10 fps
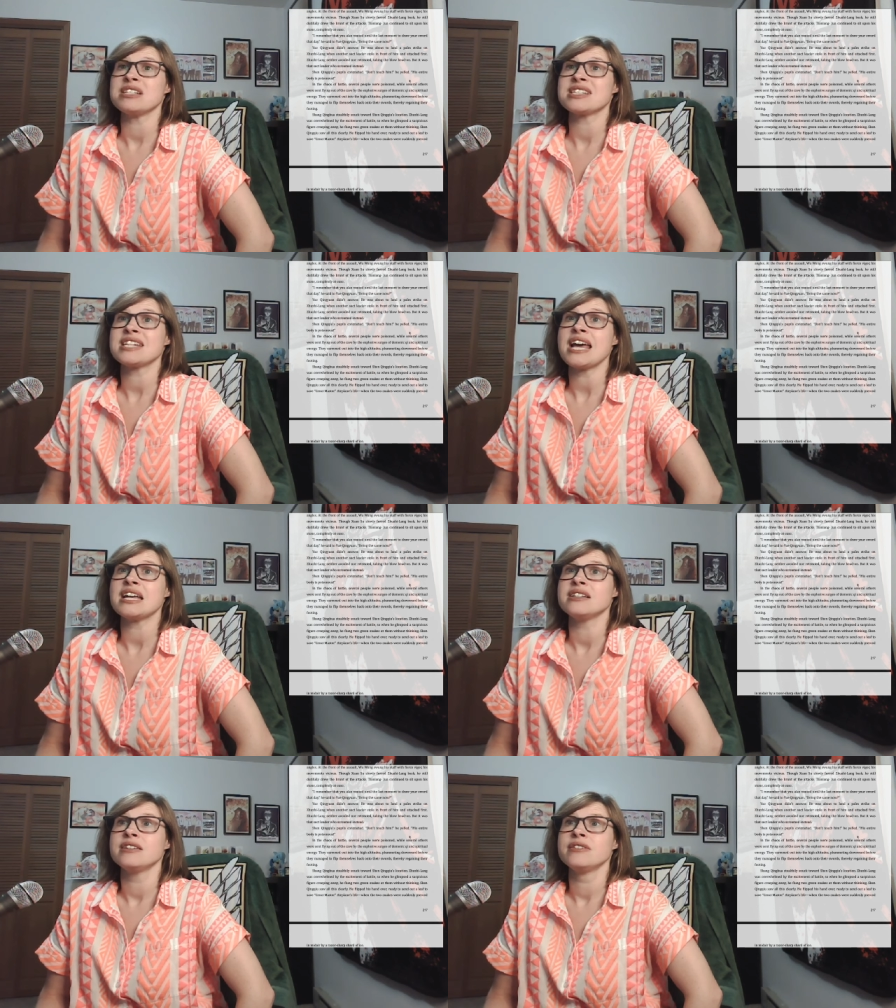
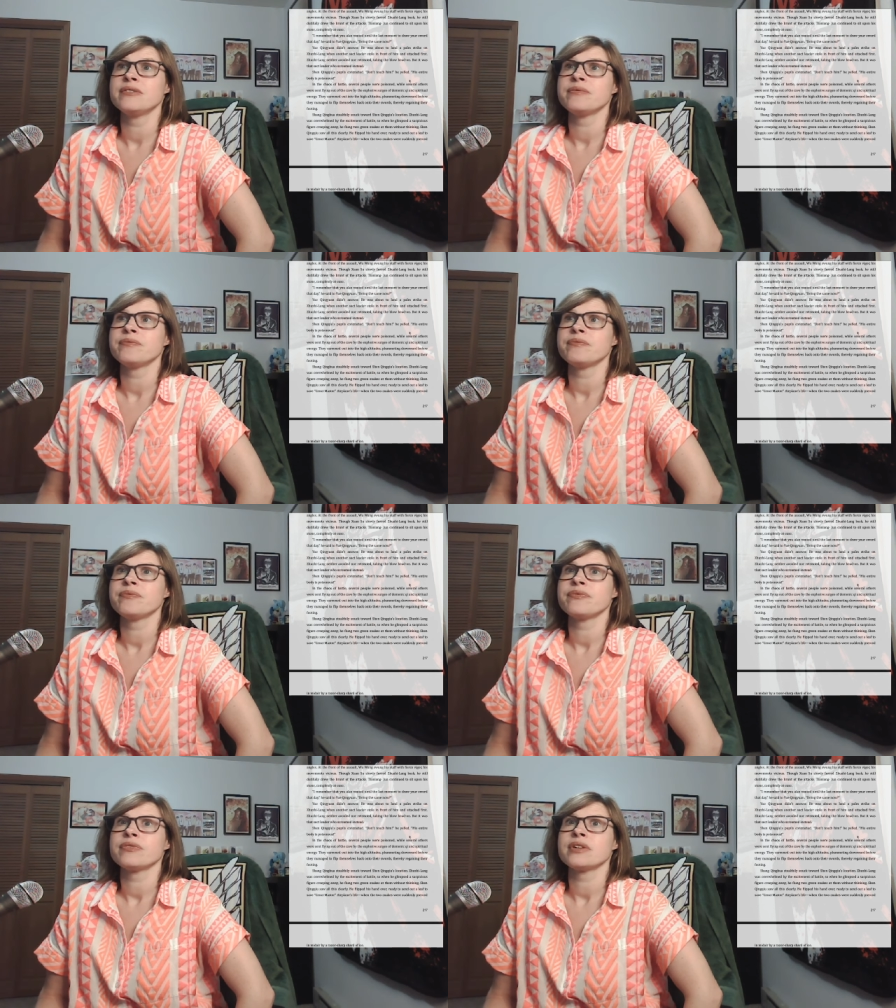instead.
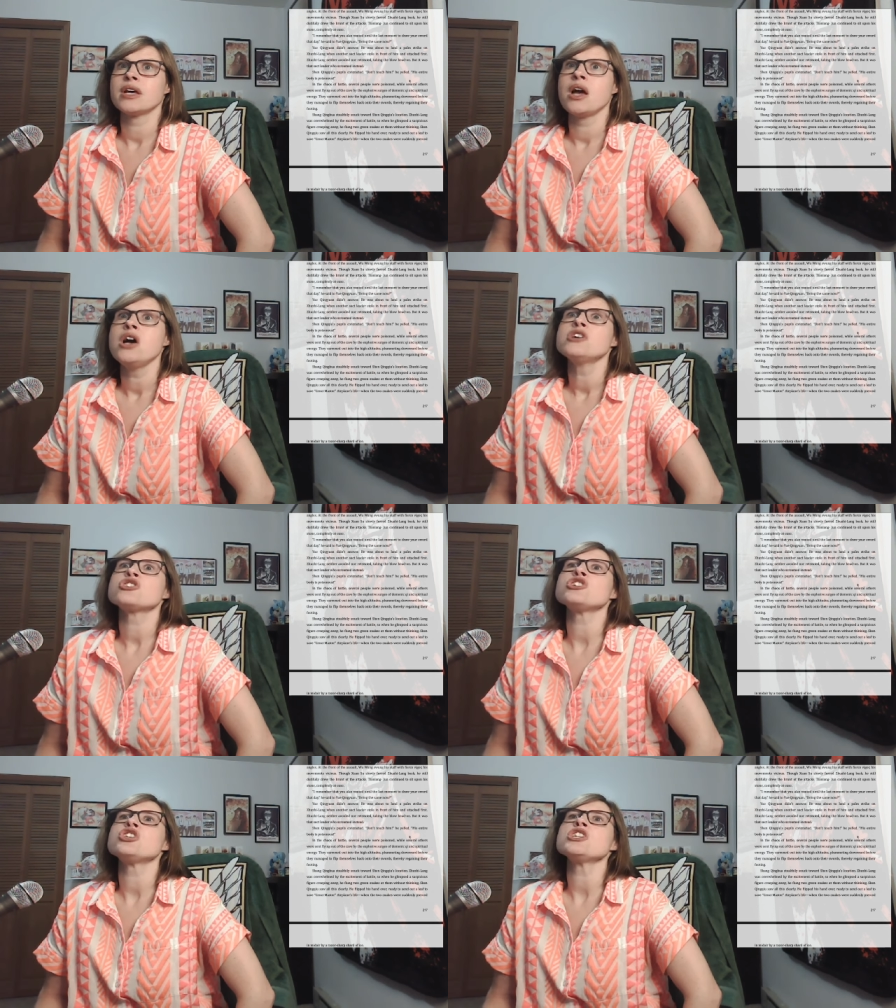
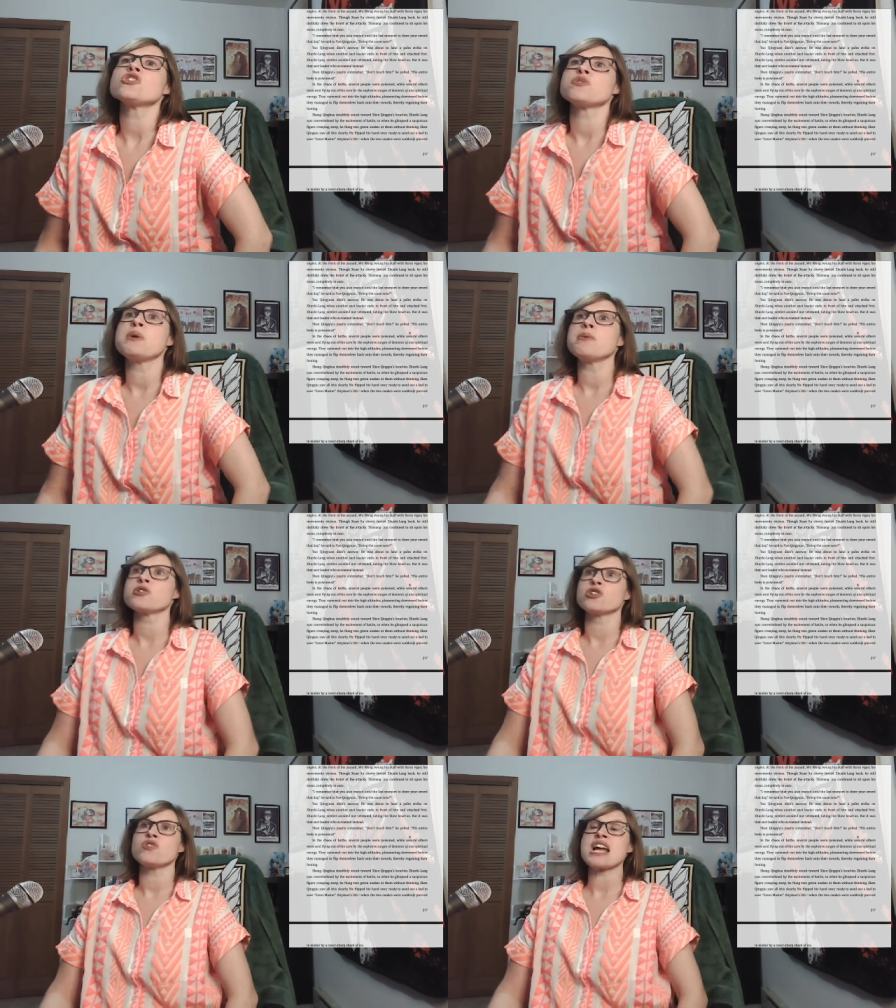Shinshincho's
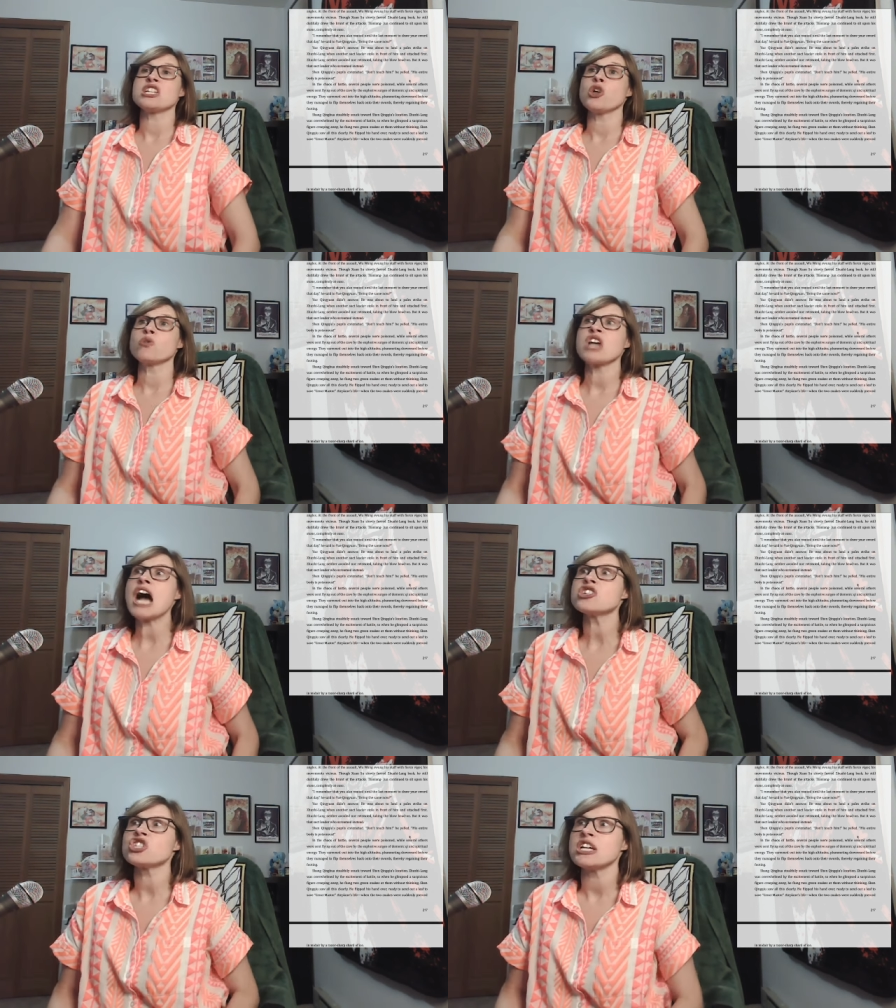pupils contracted. Don't
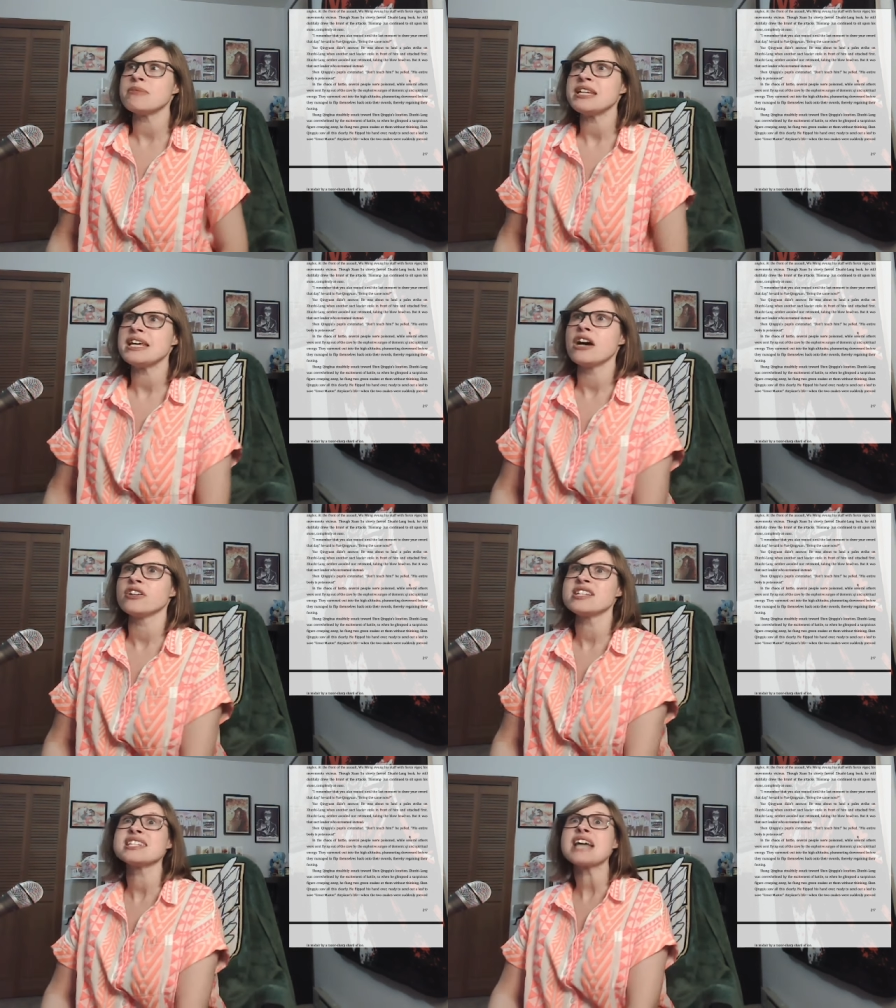touch him, he yelled.
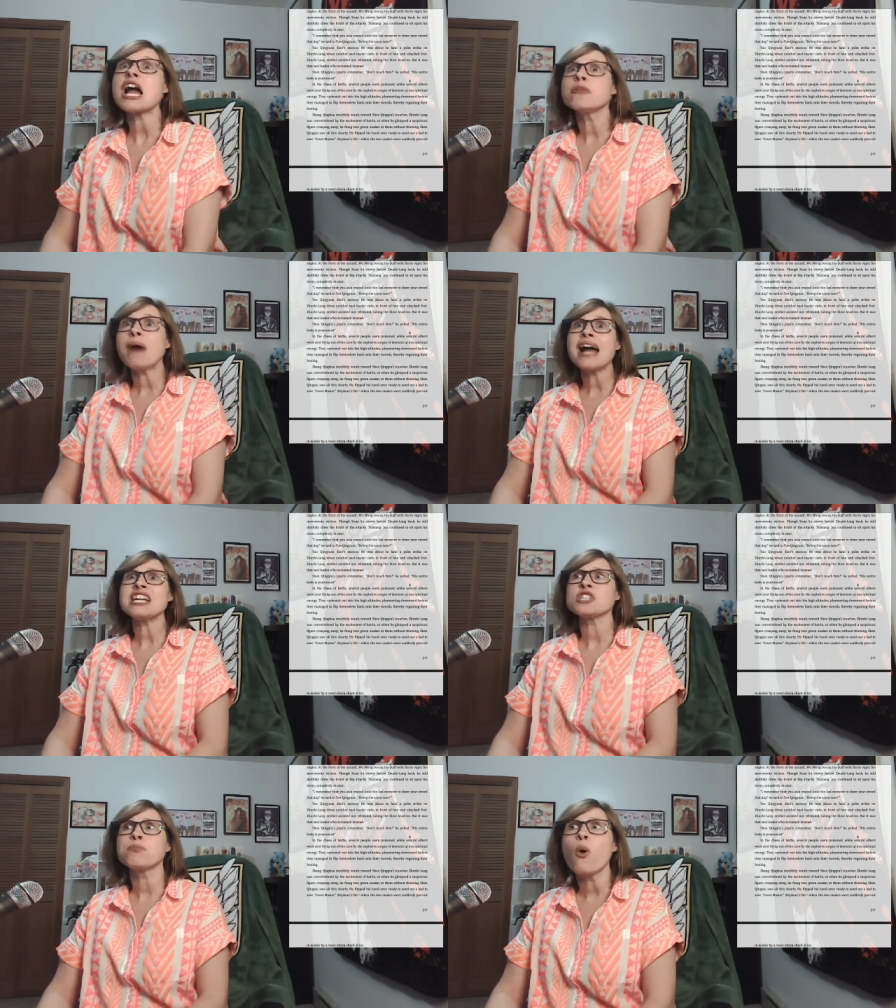His entire body
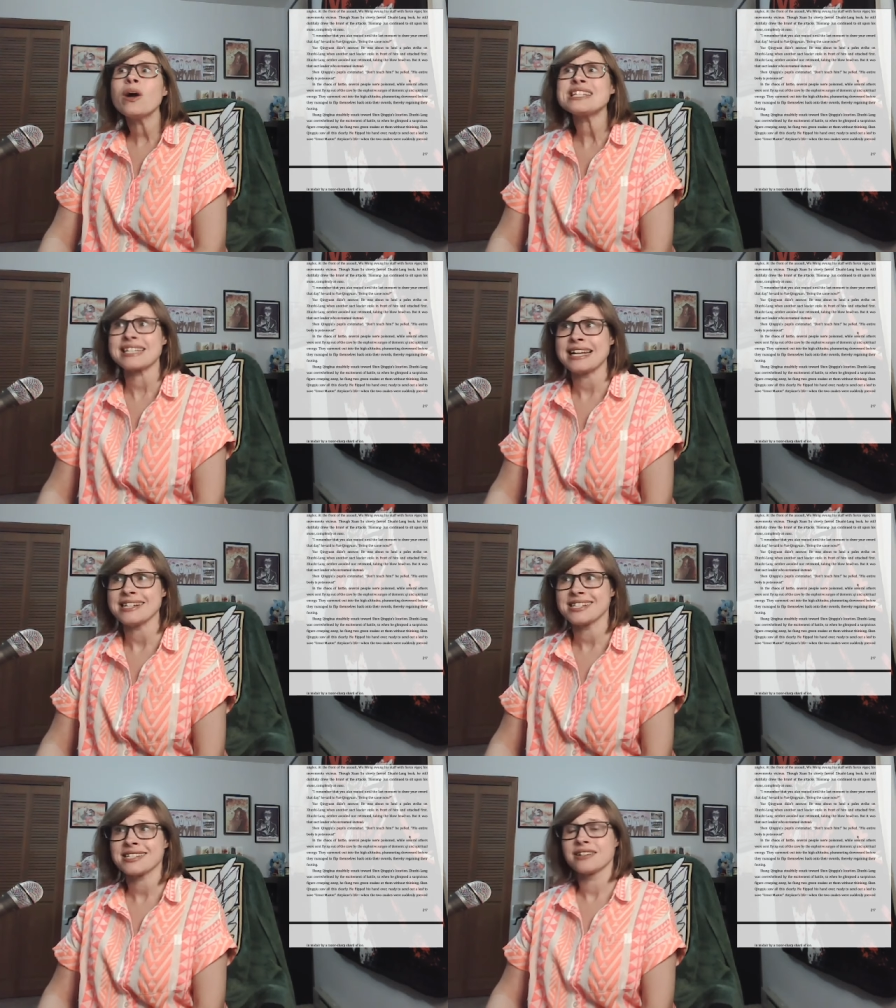is
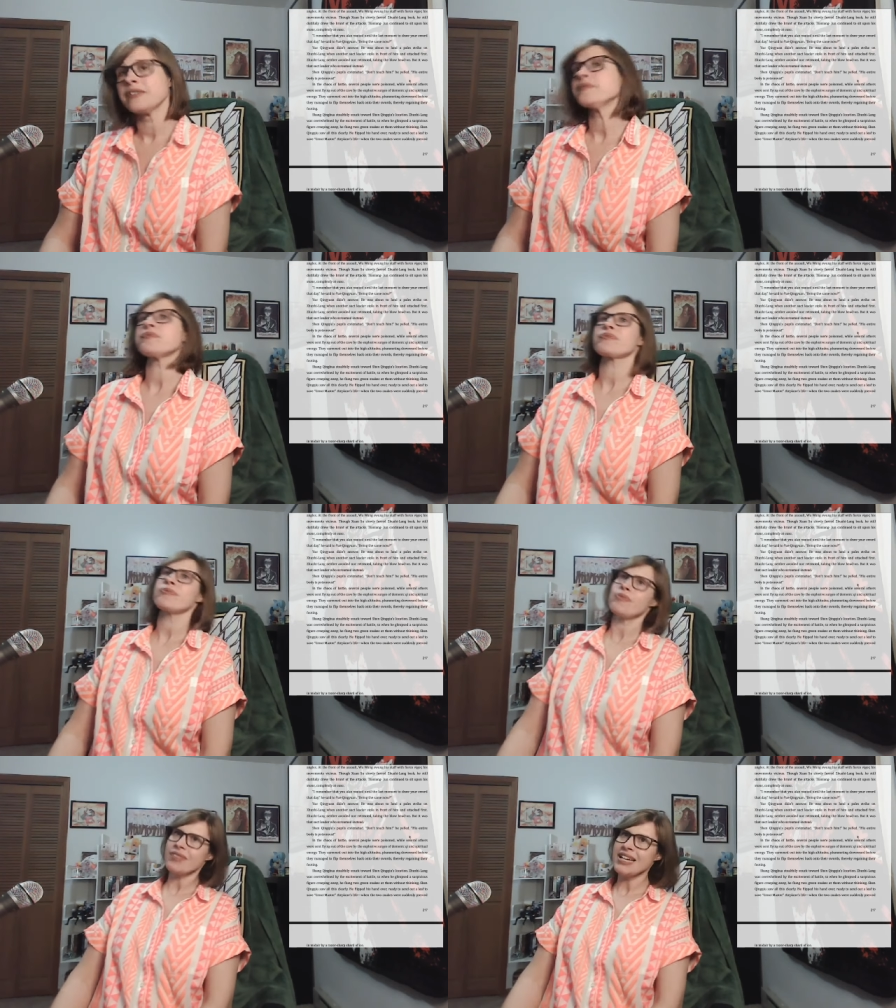poisonous.
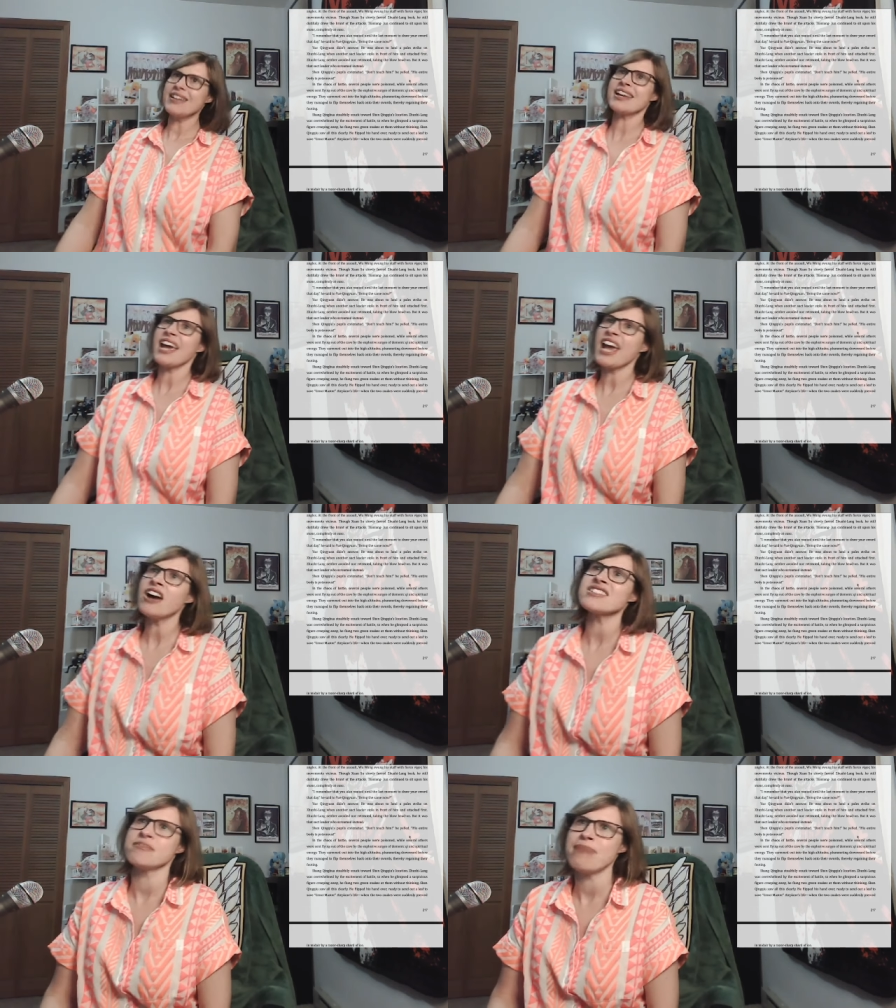In the
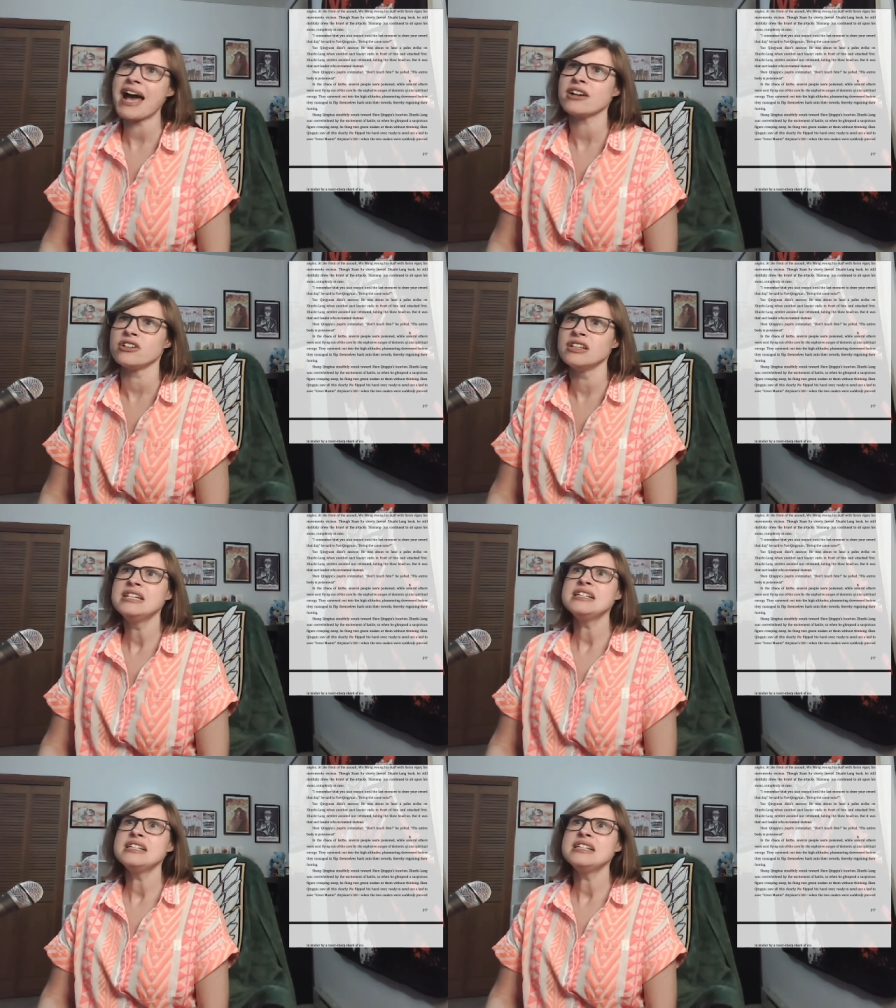chaos of battle,